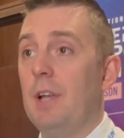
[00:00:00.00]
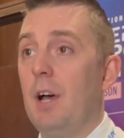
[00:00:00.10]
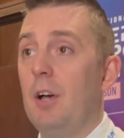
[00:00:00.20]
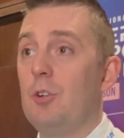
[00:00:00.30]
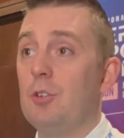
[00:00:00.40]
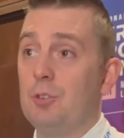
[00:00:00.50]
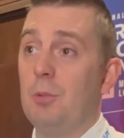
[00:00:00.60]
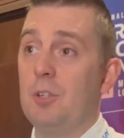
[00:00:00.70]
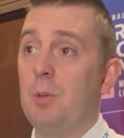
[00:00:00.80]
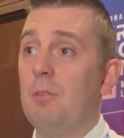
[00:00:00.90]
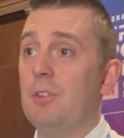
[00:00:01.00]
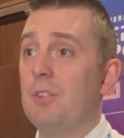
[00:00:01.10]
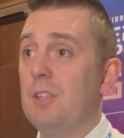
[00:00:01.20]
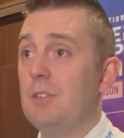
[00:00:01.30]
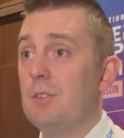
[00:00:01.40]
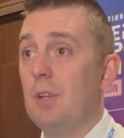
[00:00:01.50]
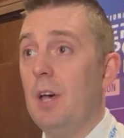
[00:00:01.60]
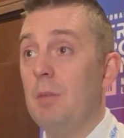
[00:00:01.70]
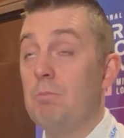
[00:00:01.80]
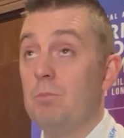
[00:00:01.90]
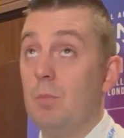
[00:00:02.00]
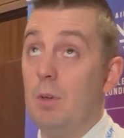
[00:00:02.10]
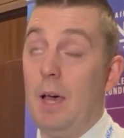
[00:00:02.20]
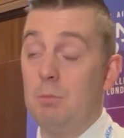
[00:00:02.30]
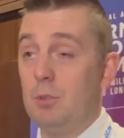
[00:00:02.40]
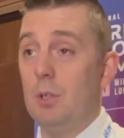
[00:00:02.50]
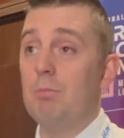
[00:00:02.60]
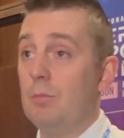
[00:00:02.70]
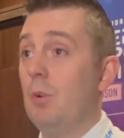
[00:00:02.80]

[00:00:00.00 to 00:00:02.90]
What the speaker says: that a customer experience is absolutely